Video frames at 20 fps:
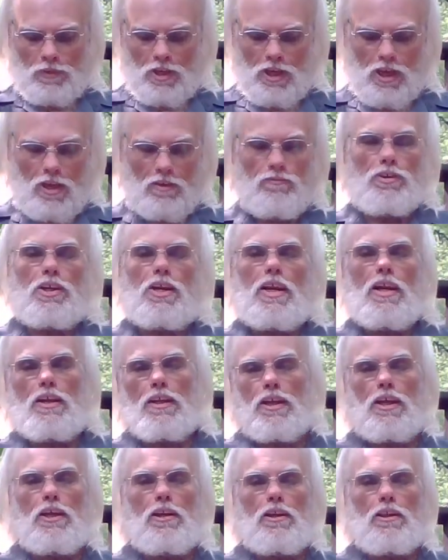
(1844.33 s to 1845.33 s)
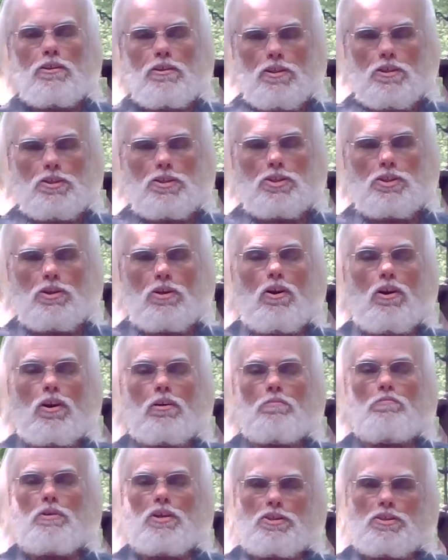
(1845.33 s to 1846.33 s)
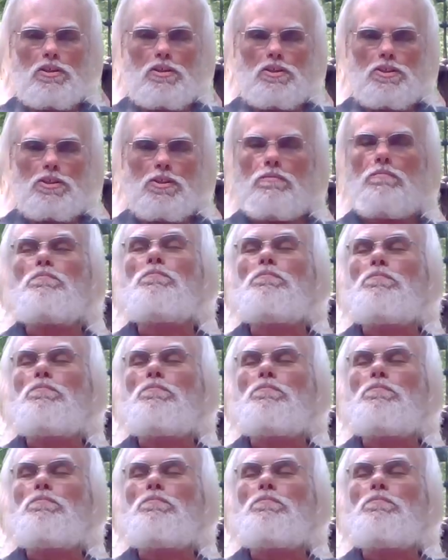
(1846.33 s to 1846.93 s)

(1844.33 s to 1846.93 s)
Okay, if you're gonna get into the cigar business,